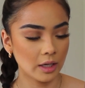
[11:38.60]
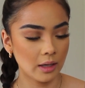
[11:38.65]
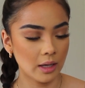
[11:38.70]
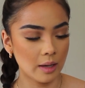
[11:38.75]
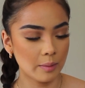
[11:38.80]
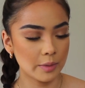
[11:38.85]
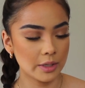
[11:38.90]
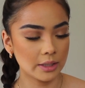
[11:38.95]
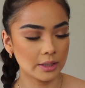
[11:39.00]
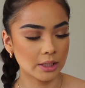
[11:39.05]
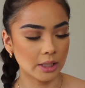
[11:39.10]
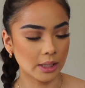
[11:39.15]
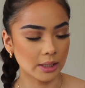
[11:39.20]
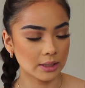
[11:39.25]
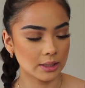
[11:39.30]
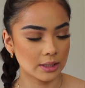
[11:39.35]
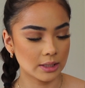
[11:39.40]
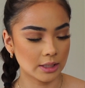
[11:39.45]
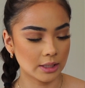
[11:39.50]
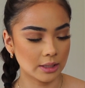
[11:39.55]
I'm gonna
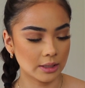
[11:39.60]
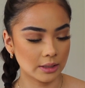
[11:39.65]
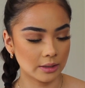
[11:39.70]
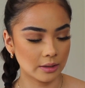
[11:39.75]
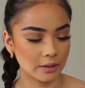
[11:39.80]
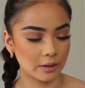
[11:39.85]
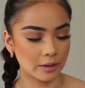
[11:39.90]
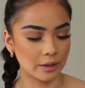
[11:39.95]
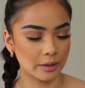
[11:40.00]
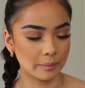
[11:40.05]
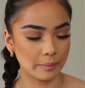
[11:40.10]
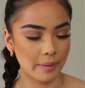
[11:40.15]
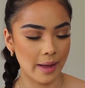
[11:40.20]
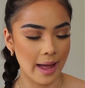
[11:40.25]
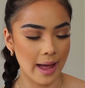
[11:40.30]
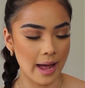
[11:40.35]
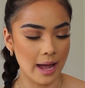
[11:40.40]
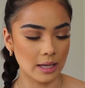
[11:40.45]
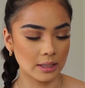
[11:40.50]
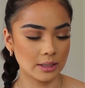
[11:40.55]
dust, or
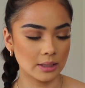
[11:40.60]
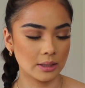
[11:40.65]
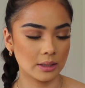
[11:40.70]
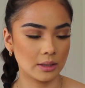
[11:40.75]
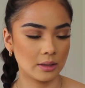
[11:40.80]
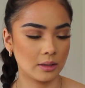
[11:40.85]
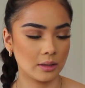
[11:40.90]
pat,